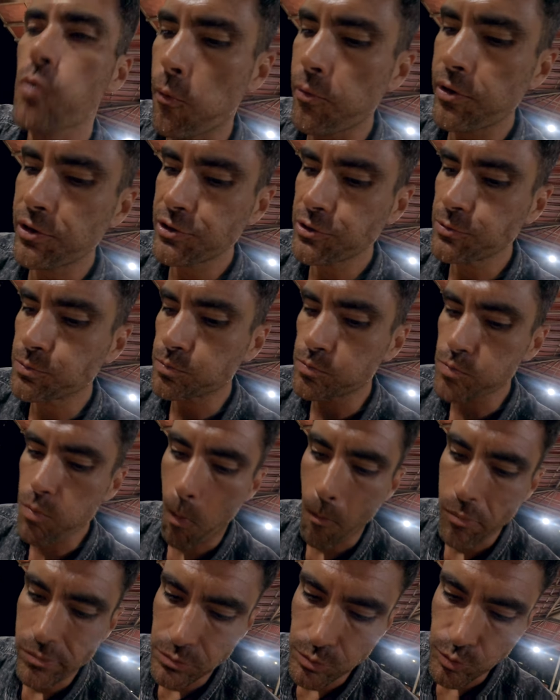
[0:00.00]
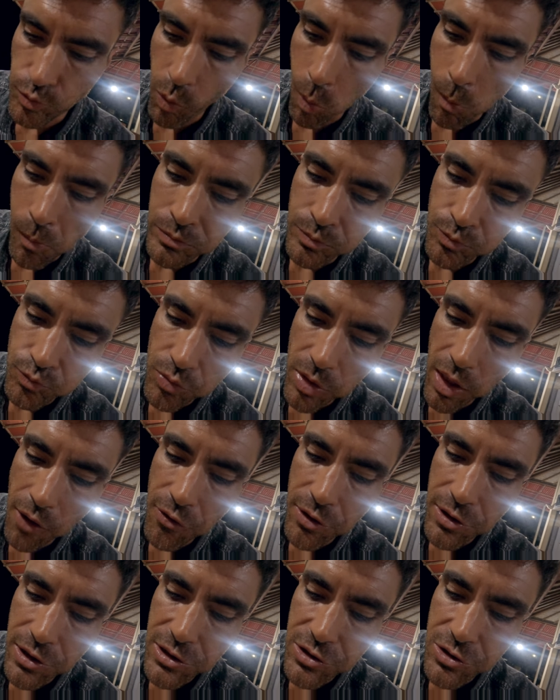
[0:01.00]
Very good.
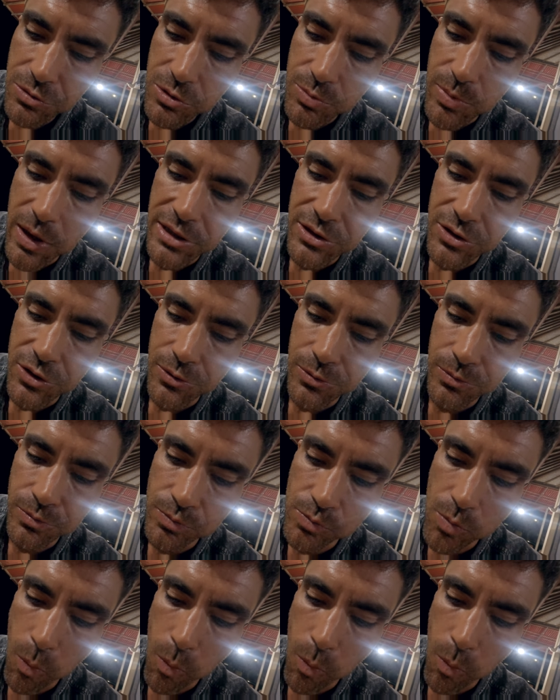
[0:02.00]
Definitely needs some spice though.